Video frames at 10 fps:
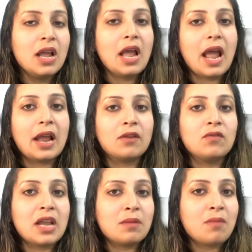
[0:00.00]
and we
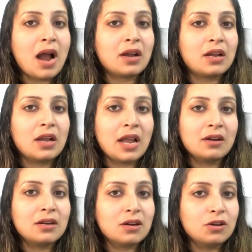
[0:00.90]
can mark and
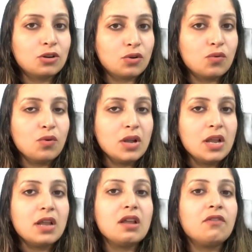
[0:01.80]
return true.
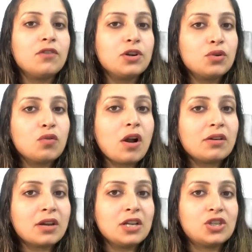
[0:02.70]
If we do not
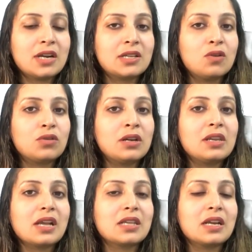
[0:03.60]
reach at 0th
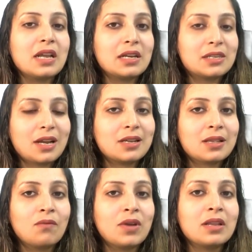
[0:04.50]
index and get stuck
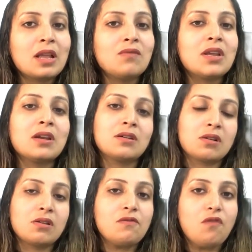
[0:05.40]
somewhere, then we can
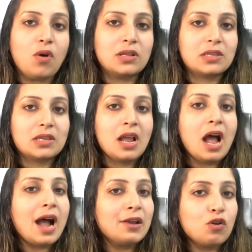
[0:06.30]
return false.
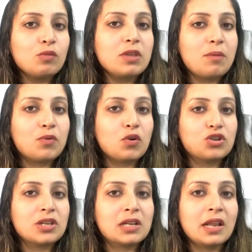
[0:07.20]
I hope the approach
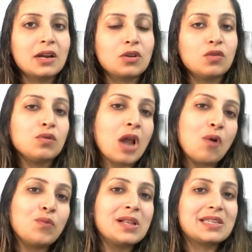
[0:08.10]
is clear to you. Now
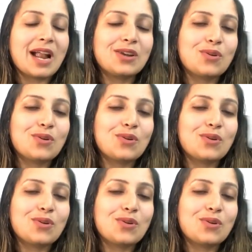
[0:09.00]
we'll start